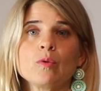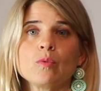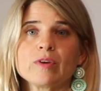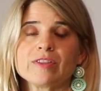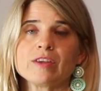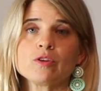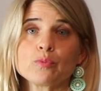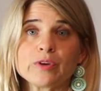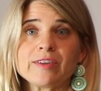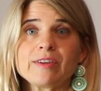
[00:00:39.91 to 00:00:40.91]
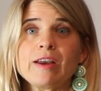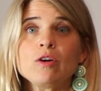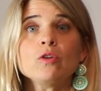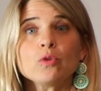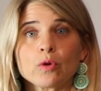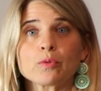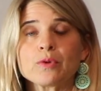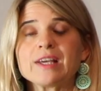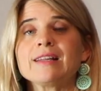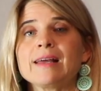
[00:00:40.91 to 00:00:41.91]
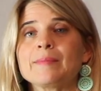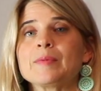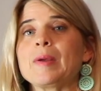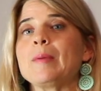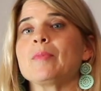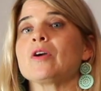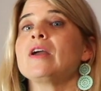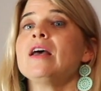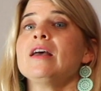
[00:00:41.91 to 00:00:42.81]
with either recycled or reclaimed paper.